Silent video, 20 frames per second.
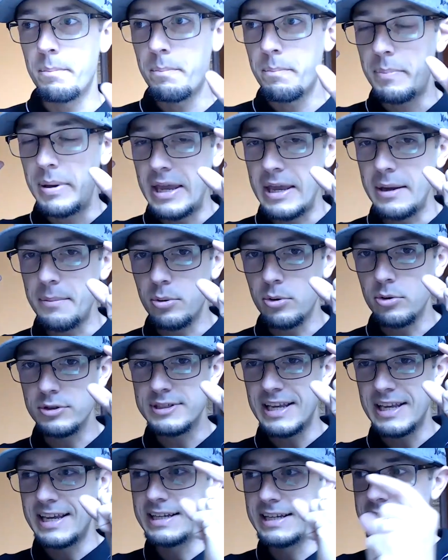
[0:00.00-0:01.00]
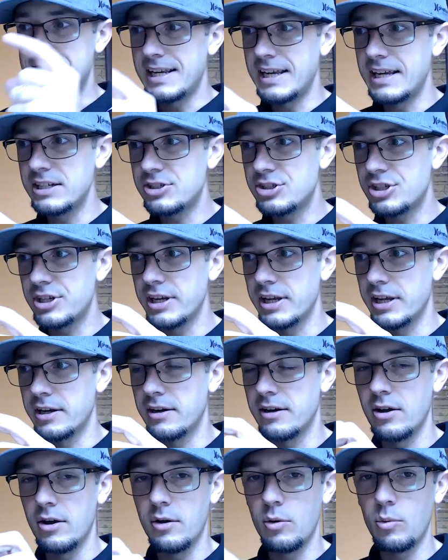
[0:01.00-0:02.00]
people's
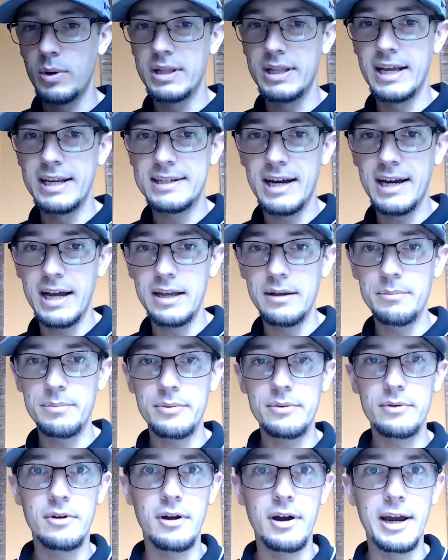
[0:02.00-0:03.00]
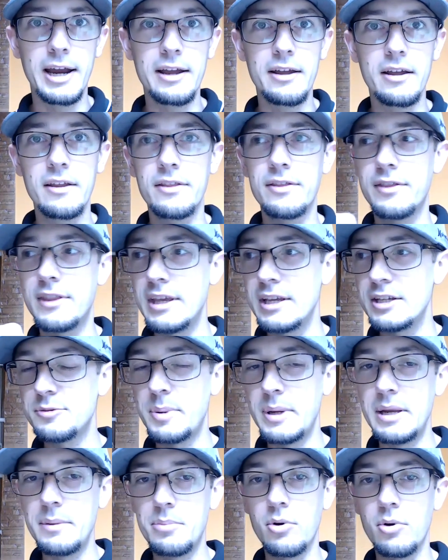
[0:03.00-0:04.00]
intention when they type, all right? These
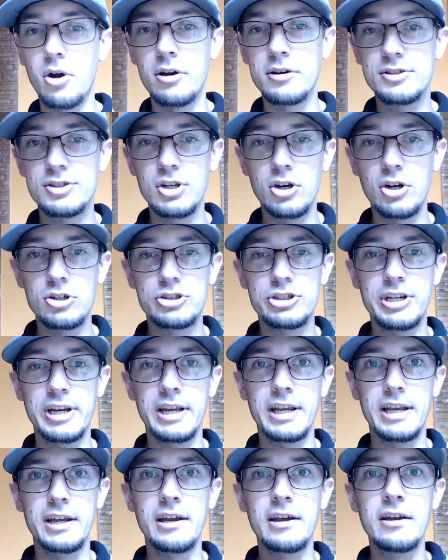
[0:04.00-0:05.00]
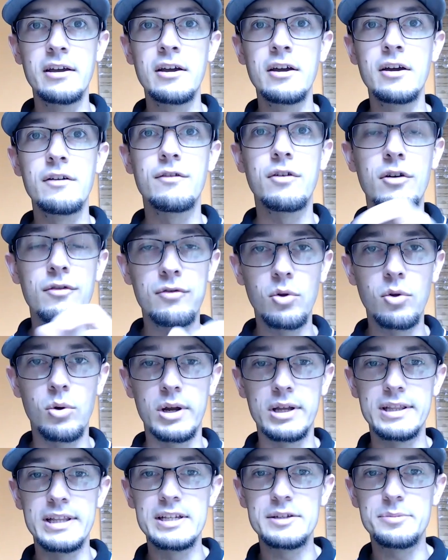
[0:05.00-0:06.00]
people are searching for
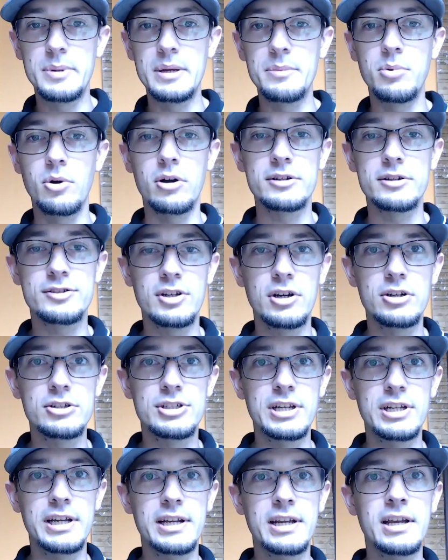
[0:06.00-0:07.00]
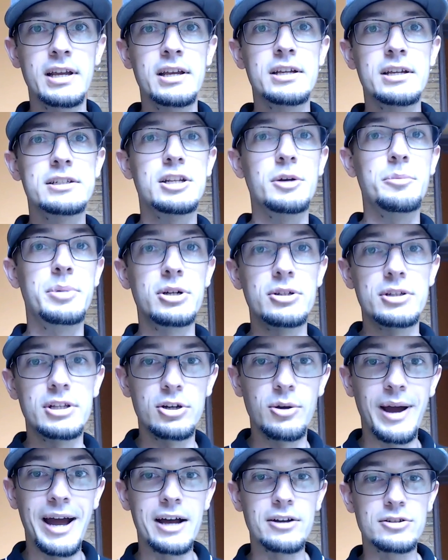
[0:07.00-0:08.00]
flooring. These people are searching to build a
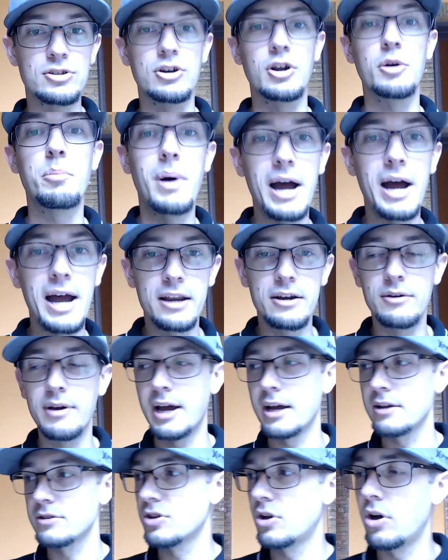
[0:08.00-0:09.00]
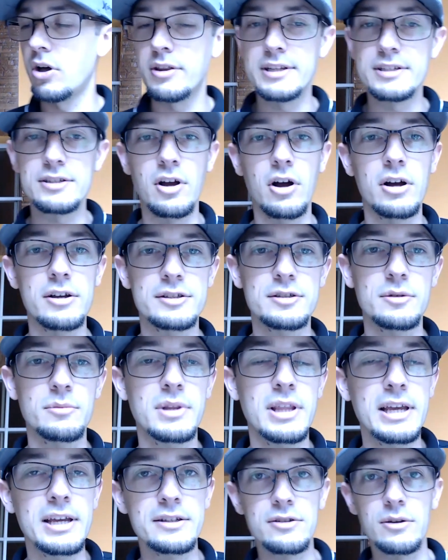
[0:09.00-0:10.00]
new house or to buy a new house, all these awesome
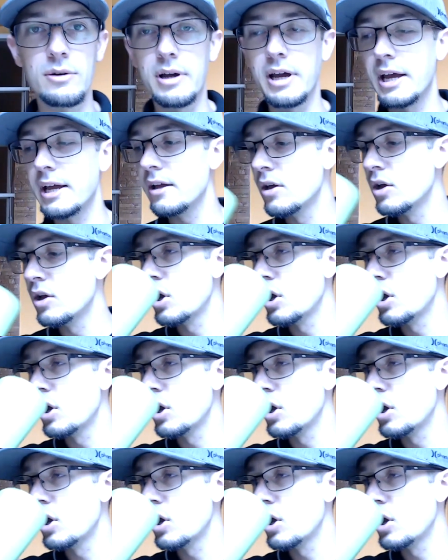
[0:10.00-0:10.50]
things, okay?